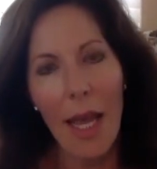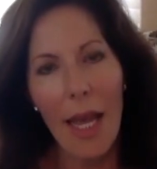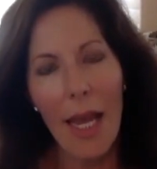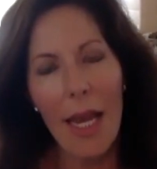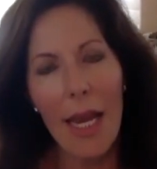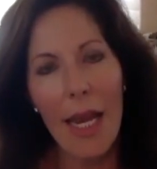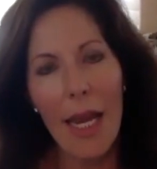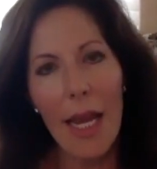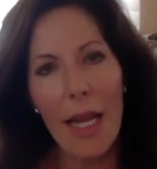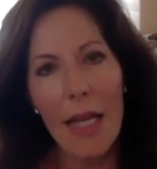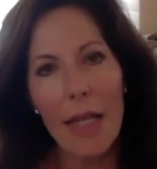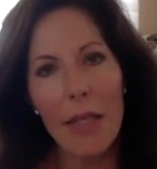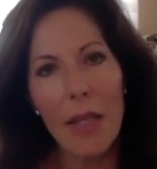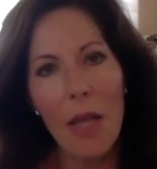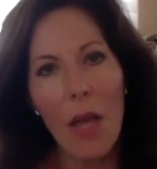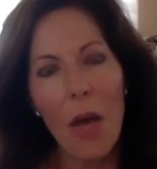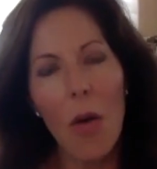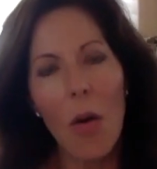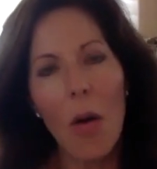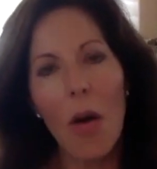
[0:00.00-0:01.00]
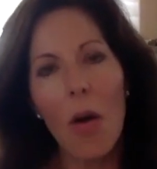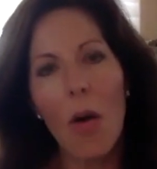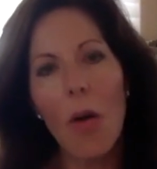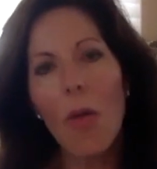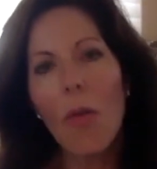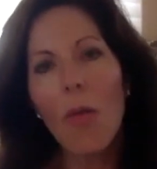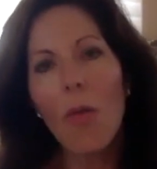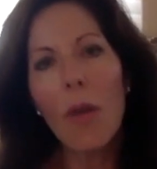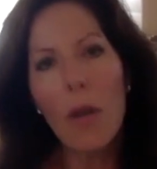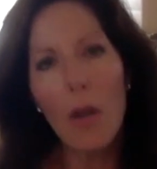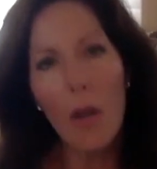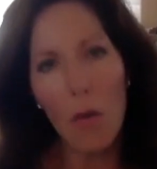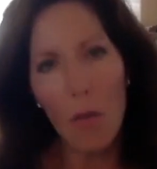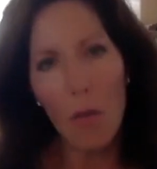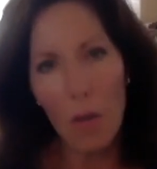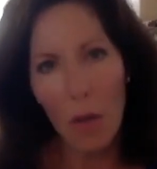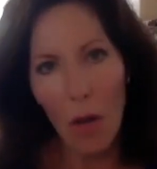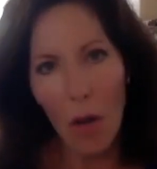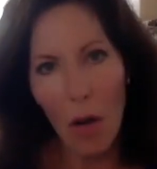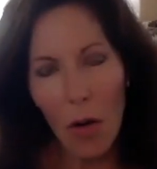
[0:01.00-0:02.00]
Mm-hmm. And so over and over
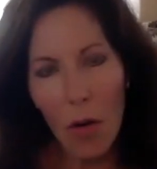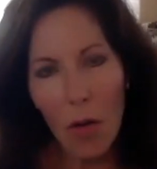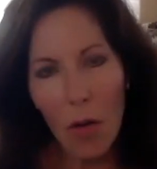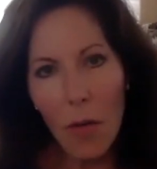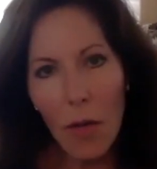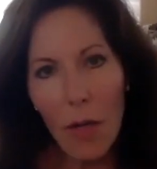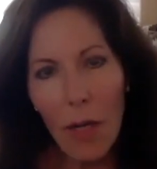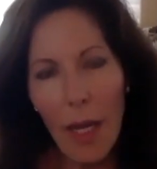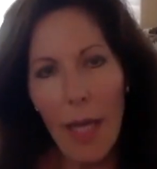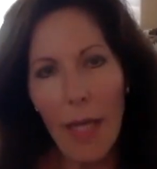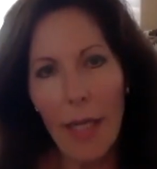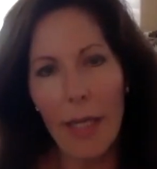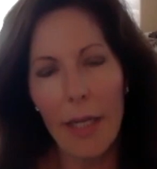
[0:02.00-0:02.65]
and over again,